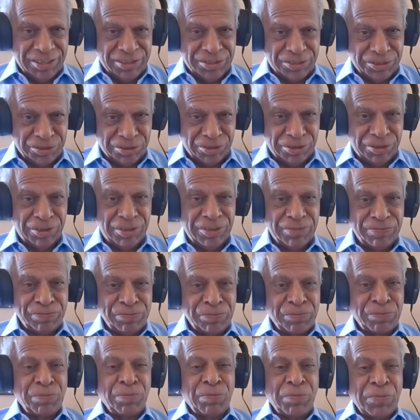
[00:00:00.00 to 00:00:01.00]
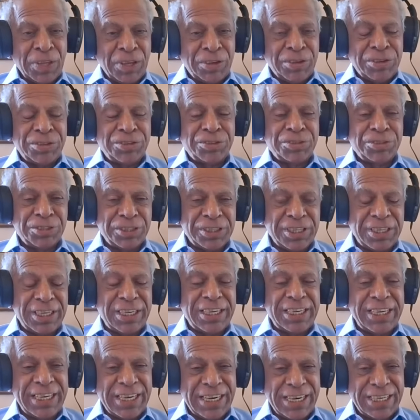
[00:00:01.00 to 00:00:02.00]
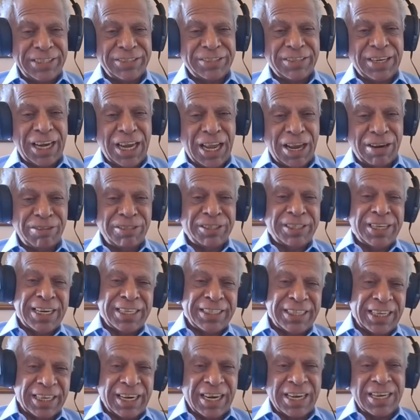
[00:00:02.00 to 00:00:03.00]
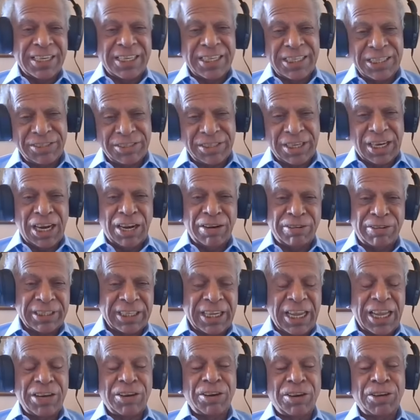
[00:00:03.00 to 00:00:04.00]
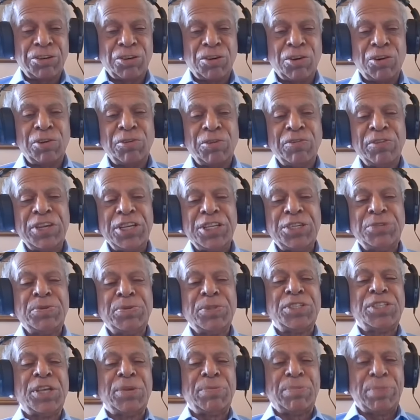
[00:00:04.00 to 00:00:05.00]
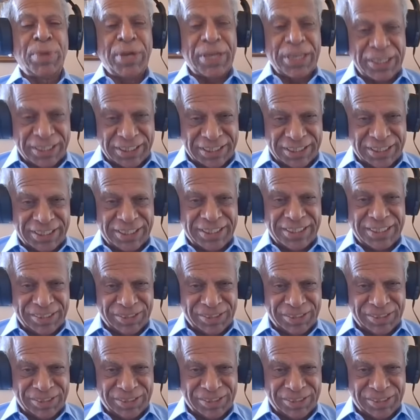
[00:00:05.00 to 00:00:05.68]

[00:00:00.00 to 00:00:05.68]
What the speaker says: So the leader's clout and the country's clout cannot always be separated.